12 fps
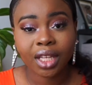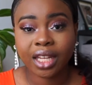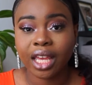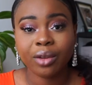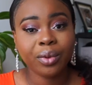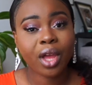
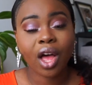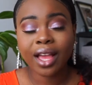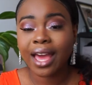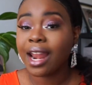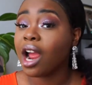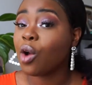now that we all
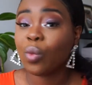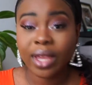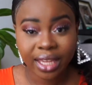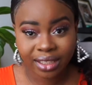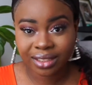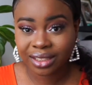got our
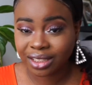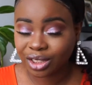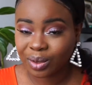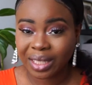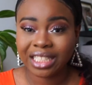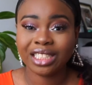wings in
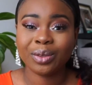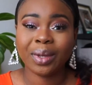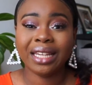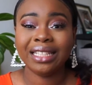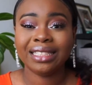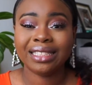twenty
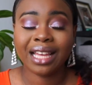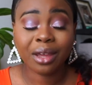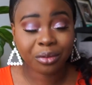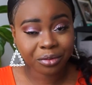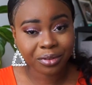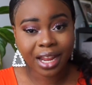twenty, it's time
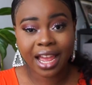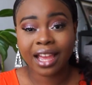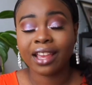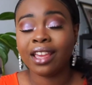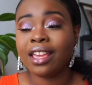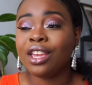to
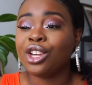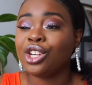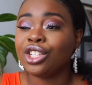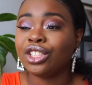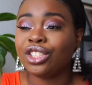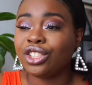fly.
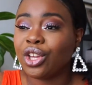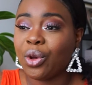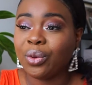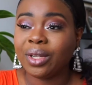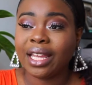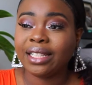
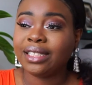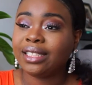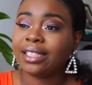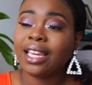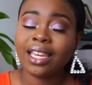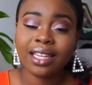So let's
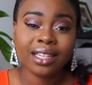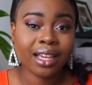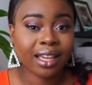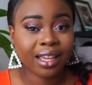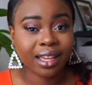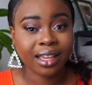see
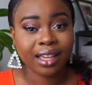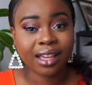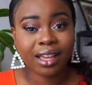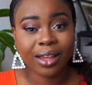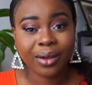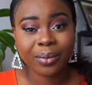
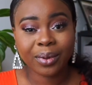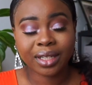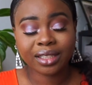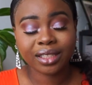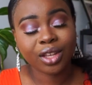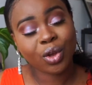where
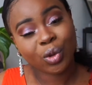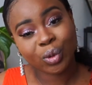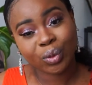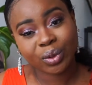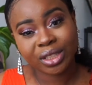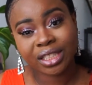this
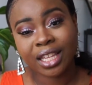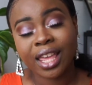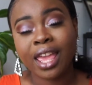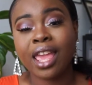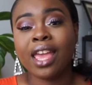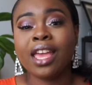goes.
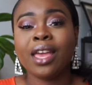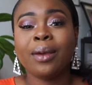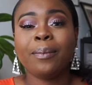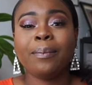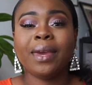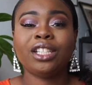
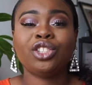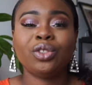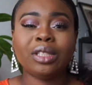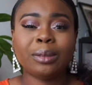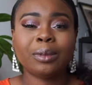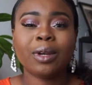Make sure
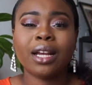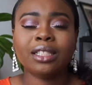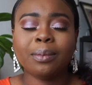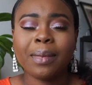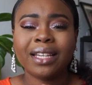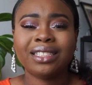you subscribe
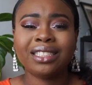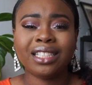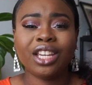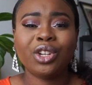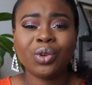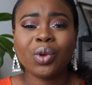to my
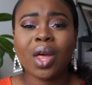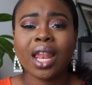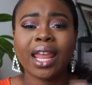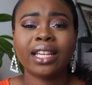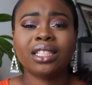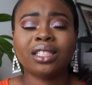channel,
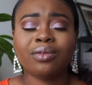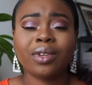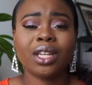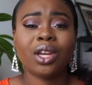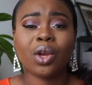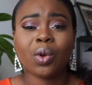like this
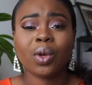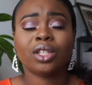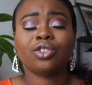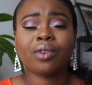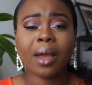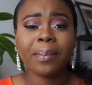video,
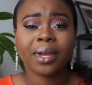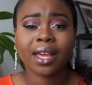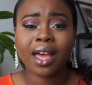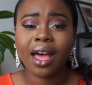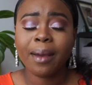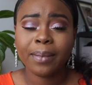drop a
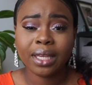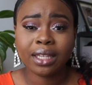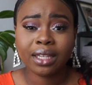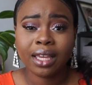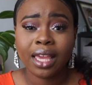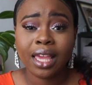comment